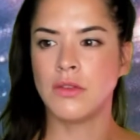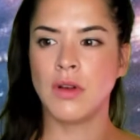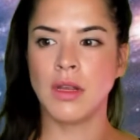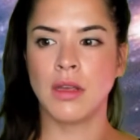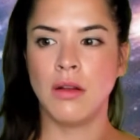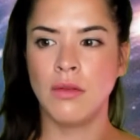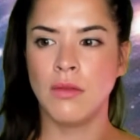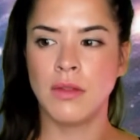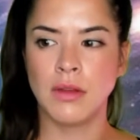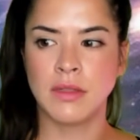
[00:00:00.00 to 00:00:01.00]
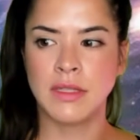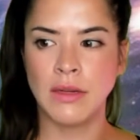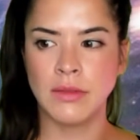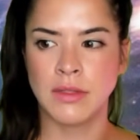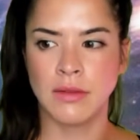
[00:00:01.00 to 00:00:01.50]
drinking all the
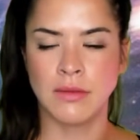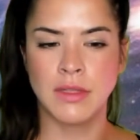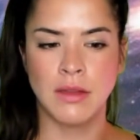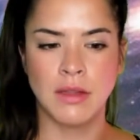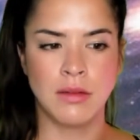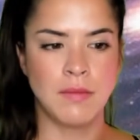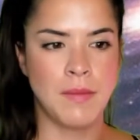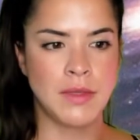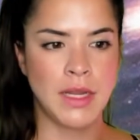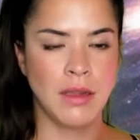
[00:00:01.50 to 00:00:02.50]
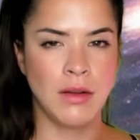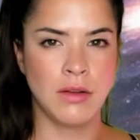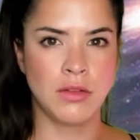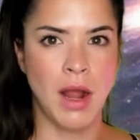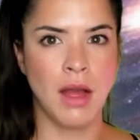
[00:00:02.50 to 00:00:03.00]
seltzers and then taking
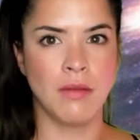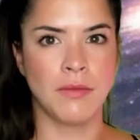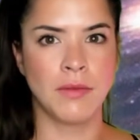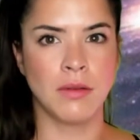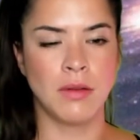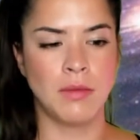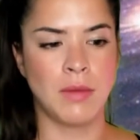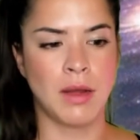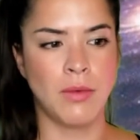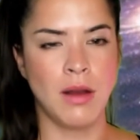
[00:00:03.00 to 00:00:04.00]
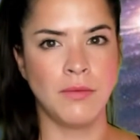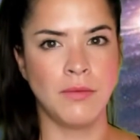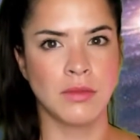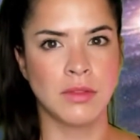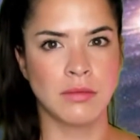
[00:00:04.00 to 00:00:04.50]
a drive for my
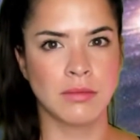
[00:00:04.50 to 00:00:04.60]
waffles.